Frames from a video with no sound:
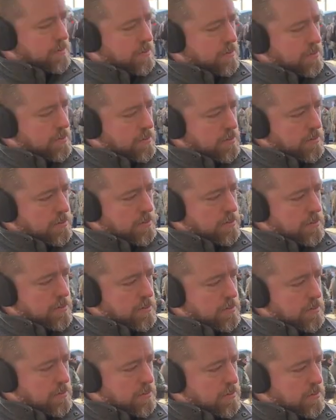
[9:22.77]

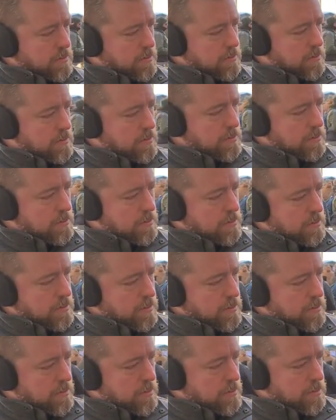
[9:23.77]

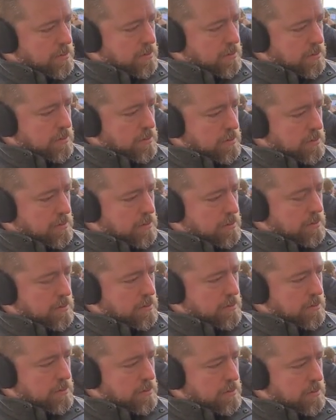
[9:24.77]

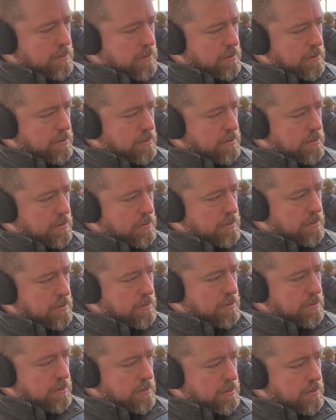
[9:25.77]

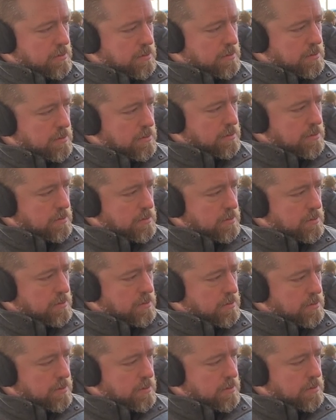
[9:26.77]

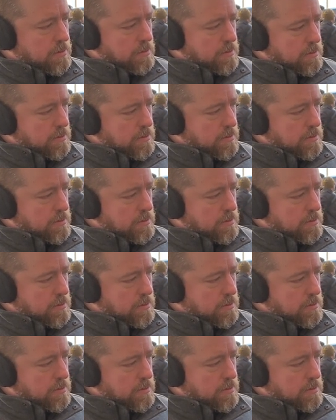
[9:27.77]
The person shown says nothing.